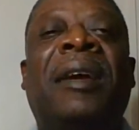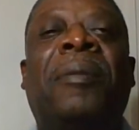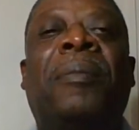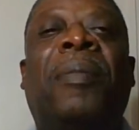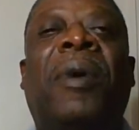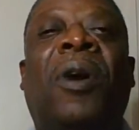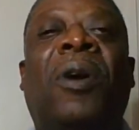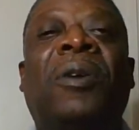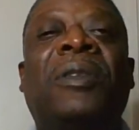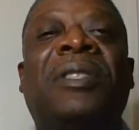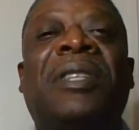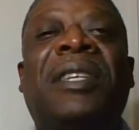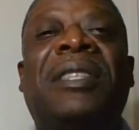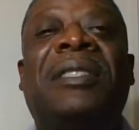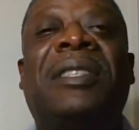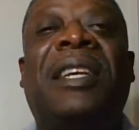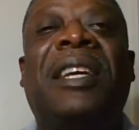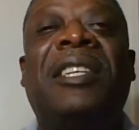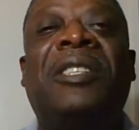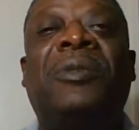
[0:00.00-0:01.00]
Paul
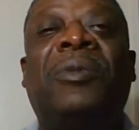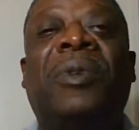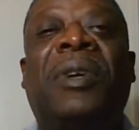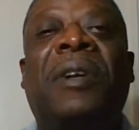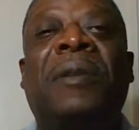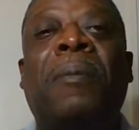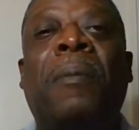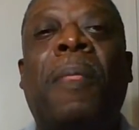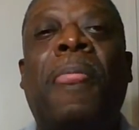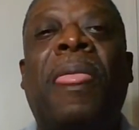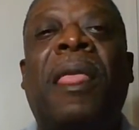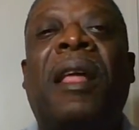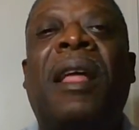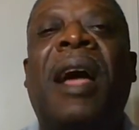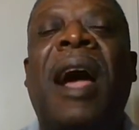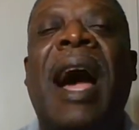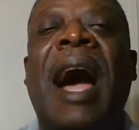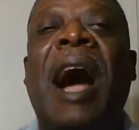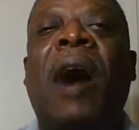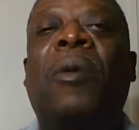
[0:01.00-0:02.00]
says, guess what?
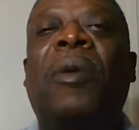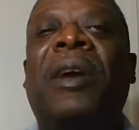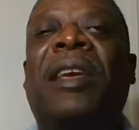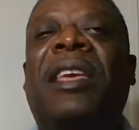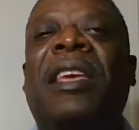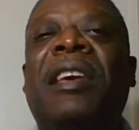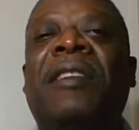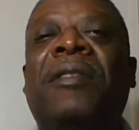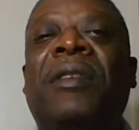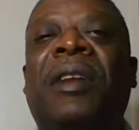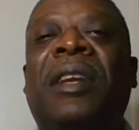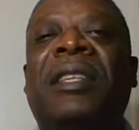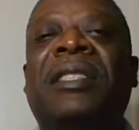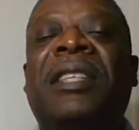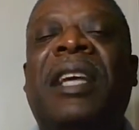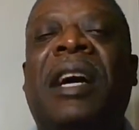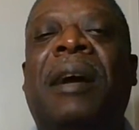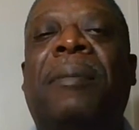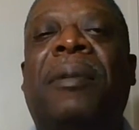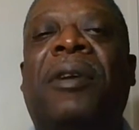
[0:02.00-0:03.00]
I will give you an
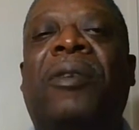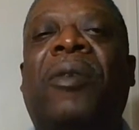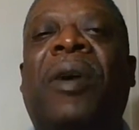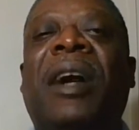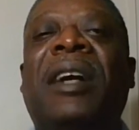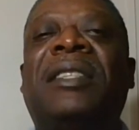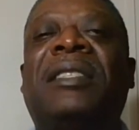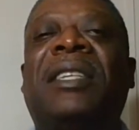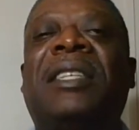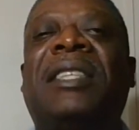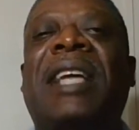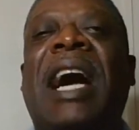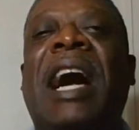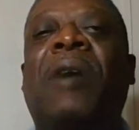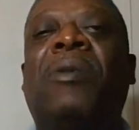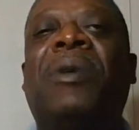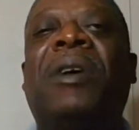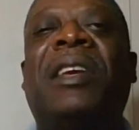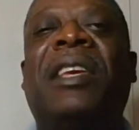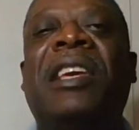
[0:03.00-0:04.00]
example. Christ says, I
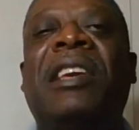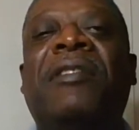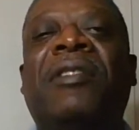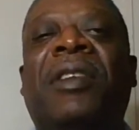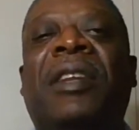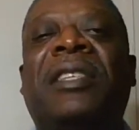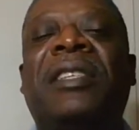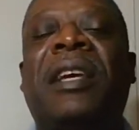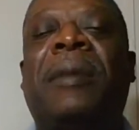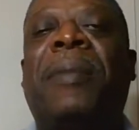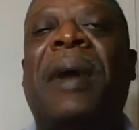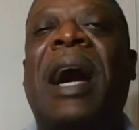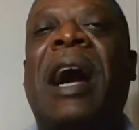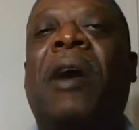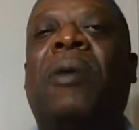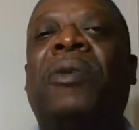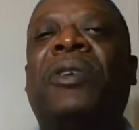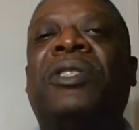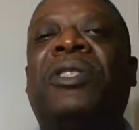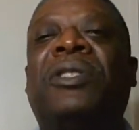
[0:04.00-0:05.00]
will give you an example.
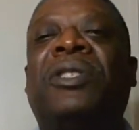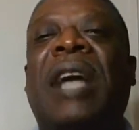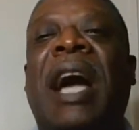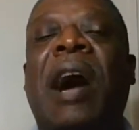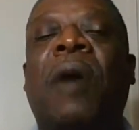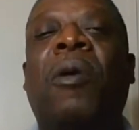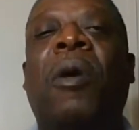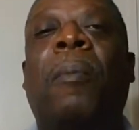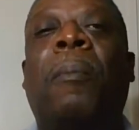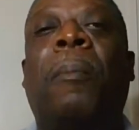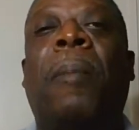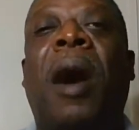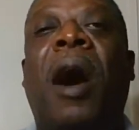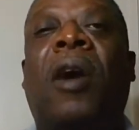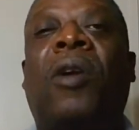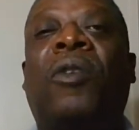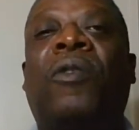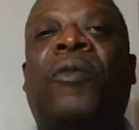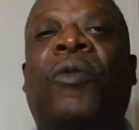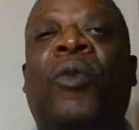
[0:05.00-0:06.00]
I will, I will
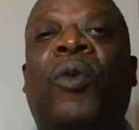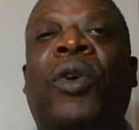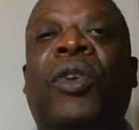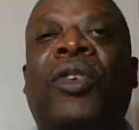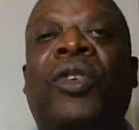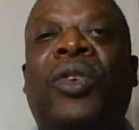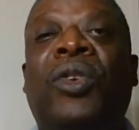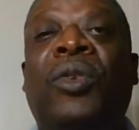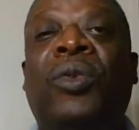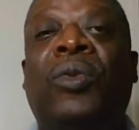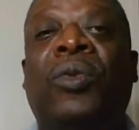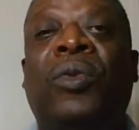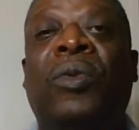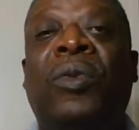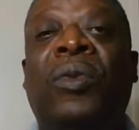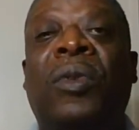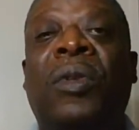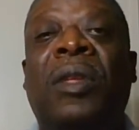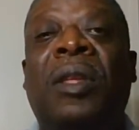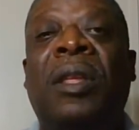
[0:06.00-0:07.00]
model for you
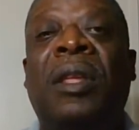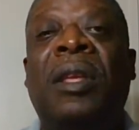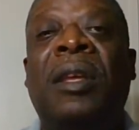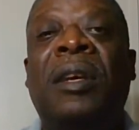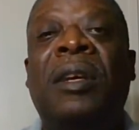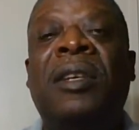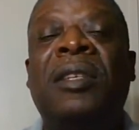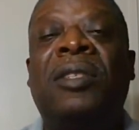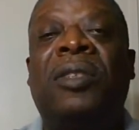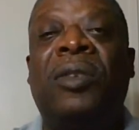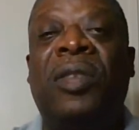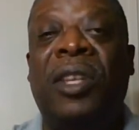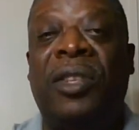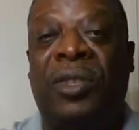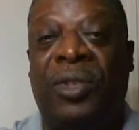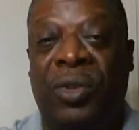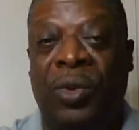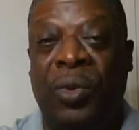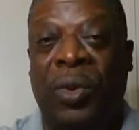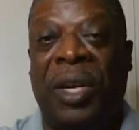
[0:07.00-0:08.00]
so
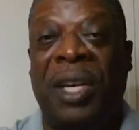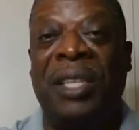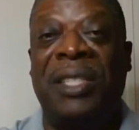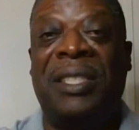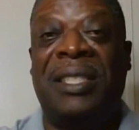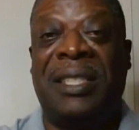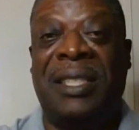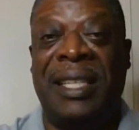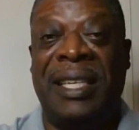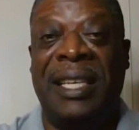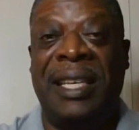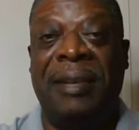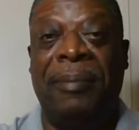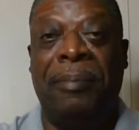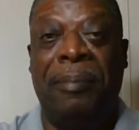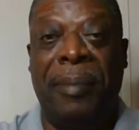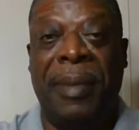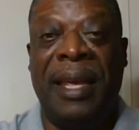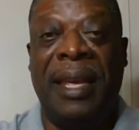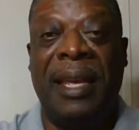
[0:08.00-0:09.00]
that you can
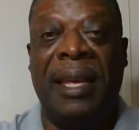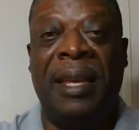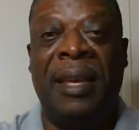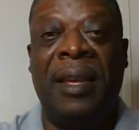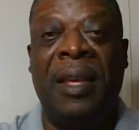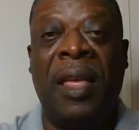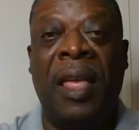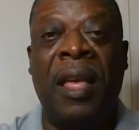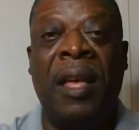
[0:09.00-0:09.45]
see me